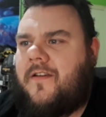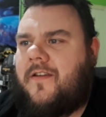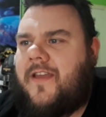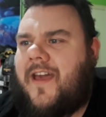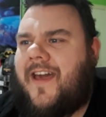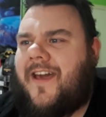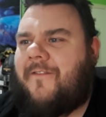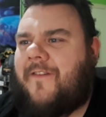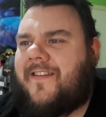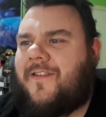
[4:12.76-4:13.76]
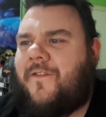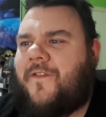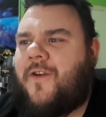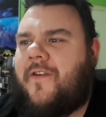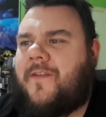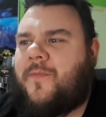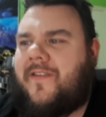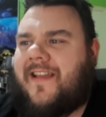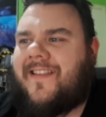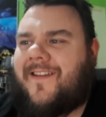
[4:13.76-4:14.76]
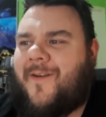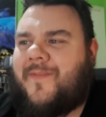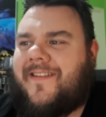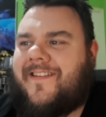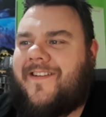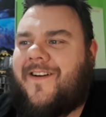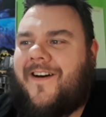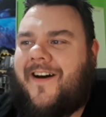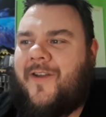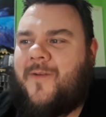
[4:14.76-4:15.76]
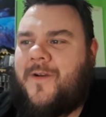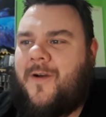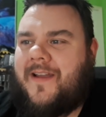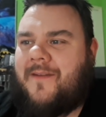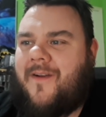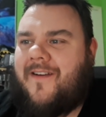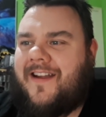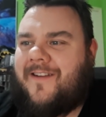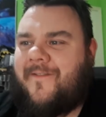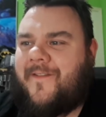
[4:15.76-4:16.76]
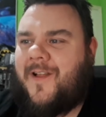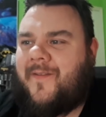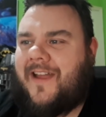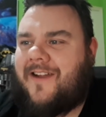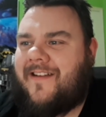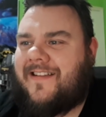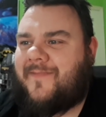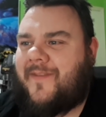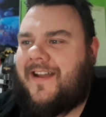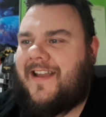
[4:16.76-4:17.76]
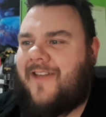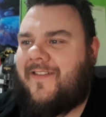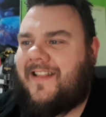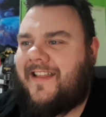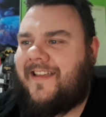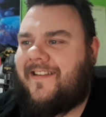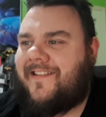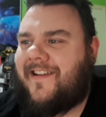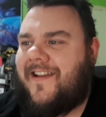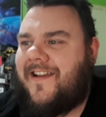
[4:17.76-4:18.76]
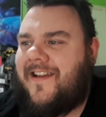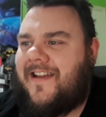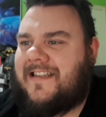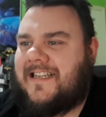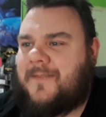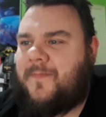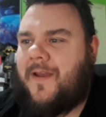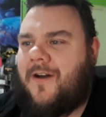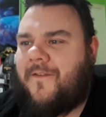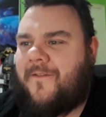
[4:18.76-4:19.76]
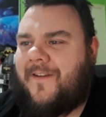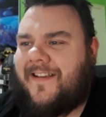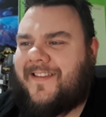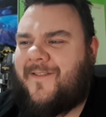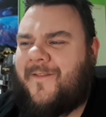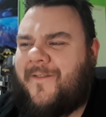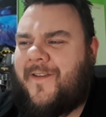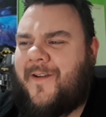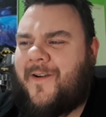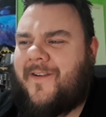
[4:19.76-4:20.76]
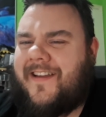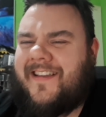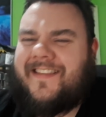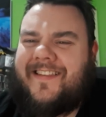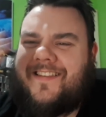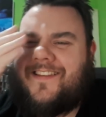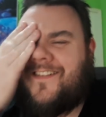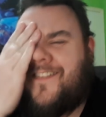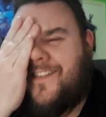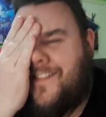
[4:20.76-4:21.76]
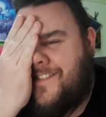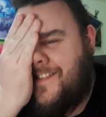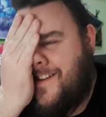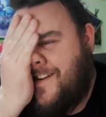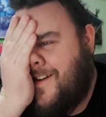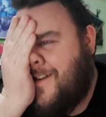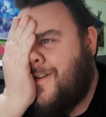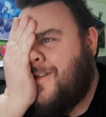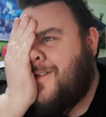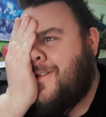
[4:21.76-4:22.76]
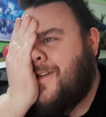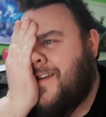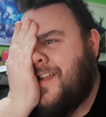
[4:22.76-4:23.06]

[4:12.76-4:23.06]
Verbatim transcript: Yeah, Fast and Furious presents Hobbs and Shaw, an upcoming American film directed by David Leitch. It's a spin-off of Fast and Furious. Oh, no.